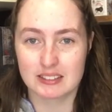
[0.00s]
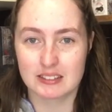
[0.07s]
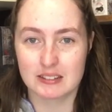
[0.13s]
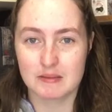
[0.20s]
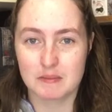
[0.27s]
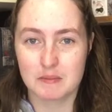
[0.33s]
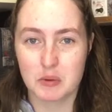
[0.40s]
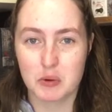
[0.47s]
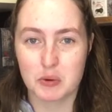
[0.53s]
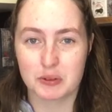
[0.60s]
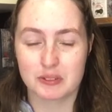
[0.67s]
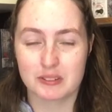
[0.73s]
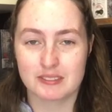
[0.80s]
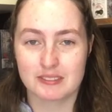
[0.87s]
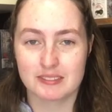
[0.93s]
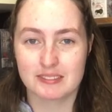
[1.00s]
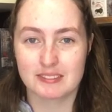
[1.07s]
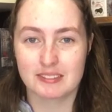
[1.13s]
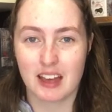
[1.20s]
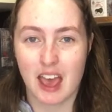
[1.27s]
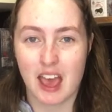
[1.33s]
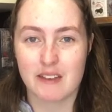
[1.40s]
more
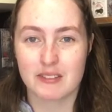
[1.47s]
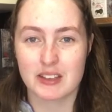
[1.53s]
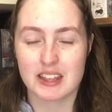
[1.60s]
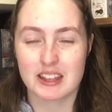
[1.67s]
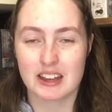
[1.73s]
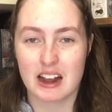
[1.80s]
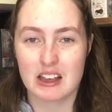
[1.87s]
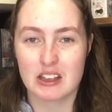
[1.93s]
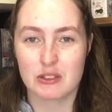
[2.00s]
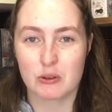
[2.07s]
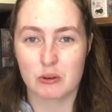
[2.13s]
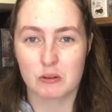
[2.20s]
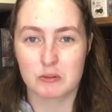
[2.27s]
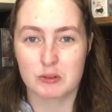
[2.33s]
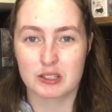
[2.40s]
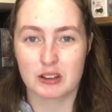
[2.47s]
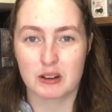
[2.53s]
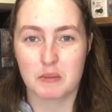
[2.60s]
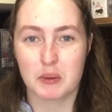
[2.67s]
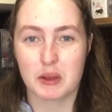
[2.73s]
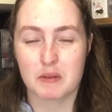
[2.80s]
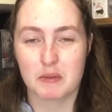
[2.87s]
heavy than I thought it was going to
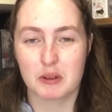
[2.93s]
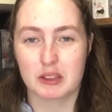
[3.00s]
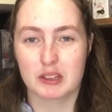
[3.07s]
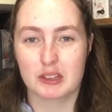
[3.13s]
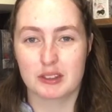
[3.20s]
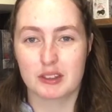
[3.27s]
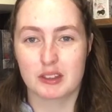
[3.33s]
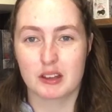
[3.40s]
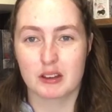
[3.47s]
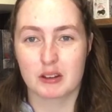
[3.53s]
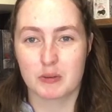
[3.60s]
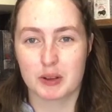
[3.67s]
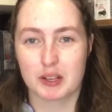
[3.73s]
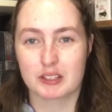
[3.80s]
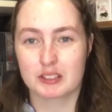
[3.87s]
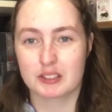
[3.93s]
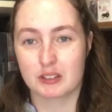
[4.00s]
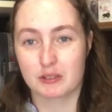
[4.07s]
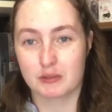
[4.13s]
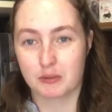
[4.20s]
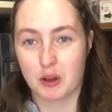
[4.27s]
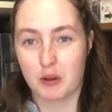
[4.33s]
be with the quick sort
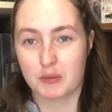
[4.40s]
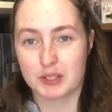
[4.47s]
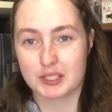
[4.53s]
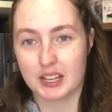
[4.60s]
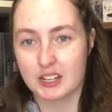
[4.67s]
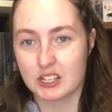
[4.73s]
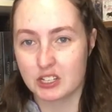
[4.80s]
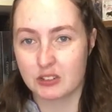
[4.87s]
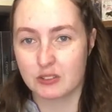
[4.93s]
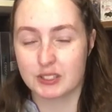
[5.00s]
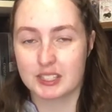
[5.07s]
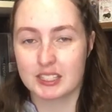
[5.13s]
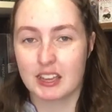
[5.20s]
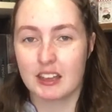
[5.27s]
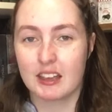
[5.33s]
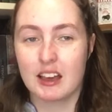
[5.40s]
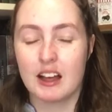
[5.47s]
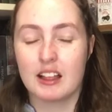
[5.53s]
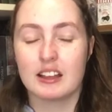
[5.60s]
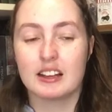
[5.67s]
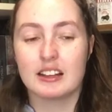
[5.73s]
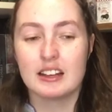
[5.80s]
of conversation on skin
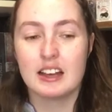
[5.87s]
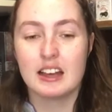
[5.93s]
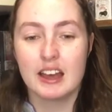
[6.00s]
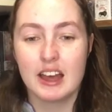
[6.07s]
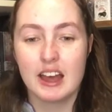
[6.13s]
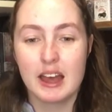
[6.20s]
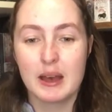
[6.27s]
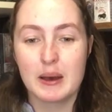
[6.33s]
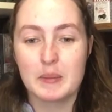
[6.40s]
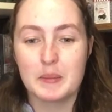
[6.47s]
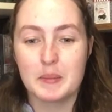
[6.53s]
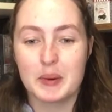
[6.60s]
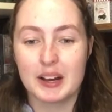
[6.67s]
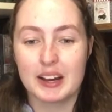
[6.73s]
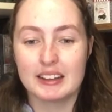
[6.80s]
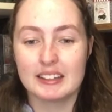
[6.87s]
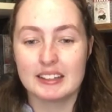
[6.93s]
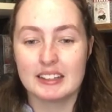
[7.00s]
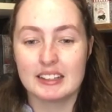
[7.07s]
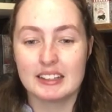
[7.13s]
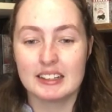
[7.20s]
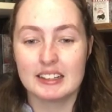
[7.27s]
color. But
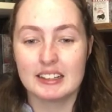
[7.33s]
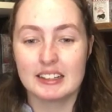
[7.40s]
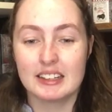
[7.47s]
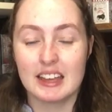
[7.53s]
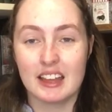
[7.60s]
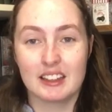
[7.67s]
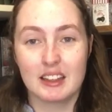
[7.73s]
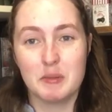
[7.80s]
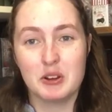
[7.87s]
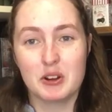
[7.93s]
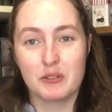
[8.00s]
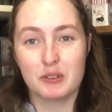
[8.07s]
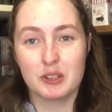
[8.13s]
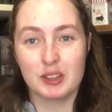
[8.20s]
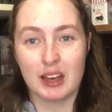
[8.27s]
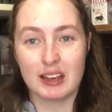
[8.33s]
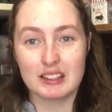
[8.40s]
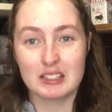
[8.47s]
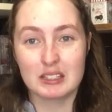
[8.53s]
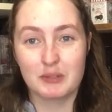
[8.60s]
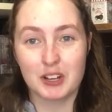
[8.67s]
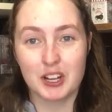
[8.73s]
yeah, let me know if you like
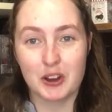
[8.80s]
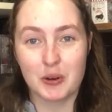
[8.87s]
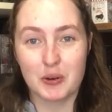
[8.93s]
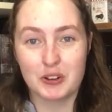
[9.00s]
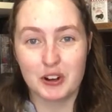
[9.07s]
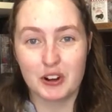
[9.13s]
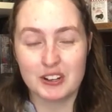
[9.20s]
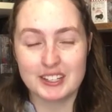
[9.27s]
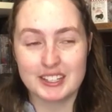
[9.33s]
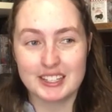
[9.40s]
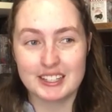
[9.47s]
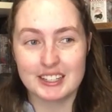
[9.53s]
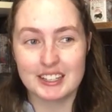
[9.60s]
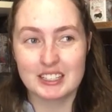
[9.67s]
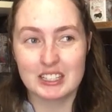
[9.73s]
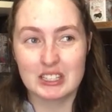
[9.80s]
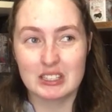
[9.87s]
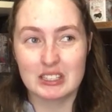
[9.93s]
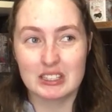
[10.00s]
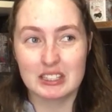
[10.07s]
this video or not. It's